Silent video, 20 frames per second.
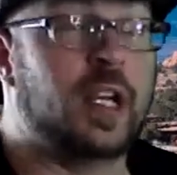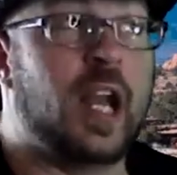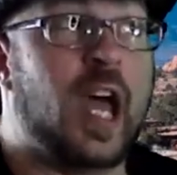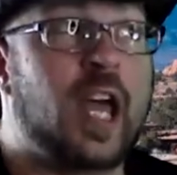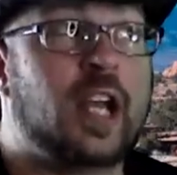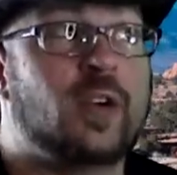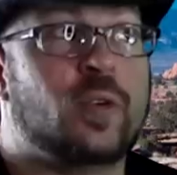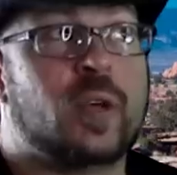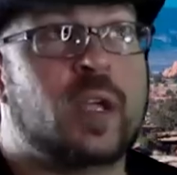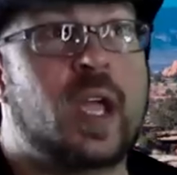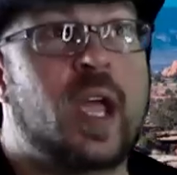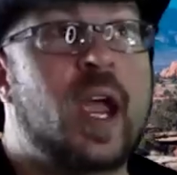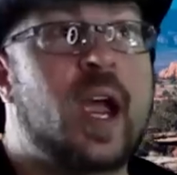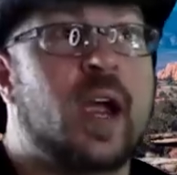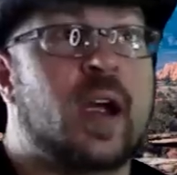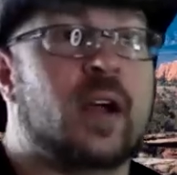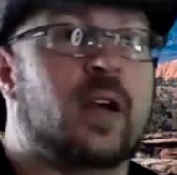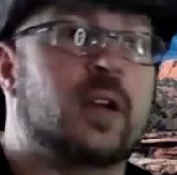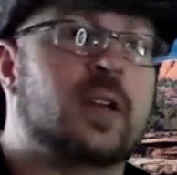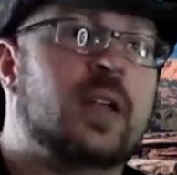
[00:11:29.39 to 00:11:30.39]
And I don't
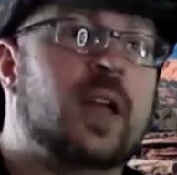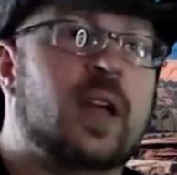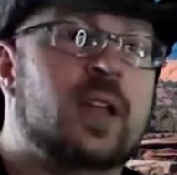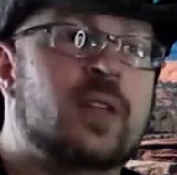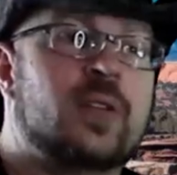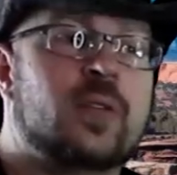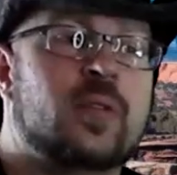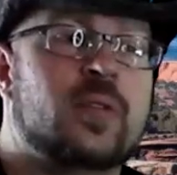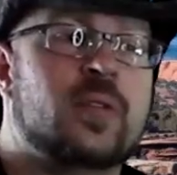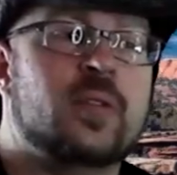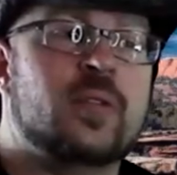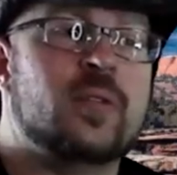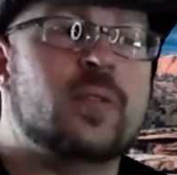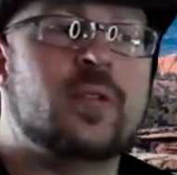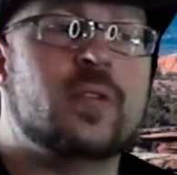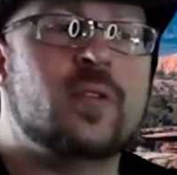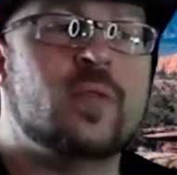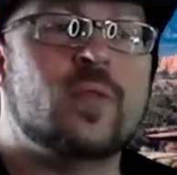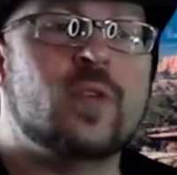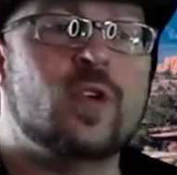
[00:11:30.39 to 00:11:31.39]
care. Yeah,
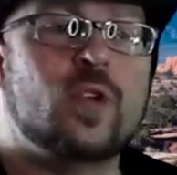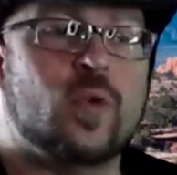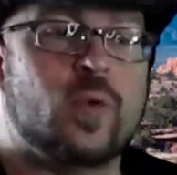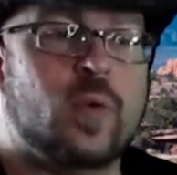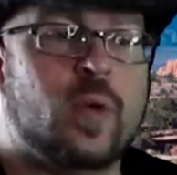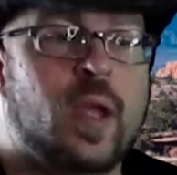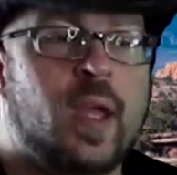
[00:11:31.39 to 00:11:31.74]
you knew.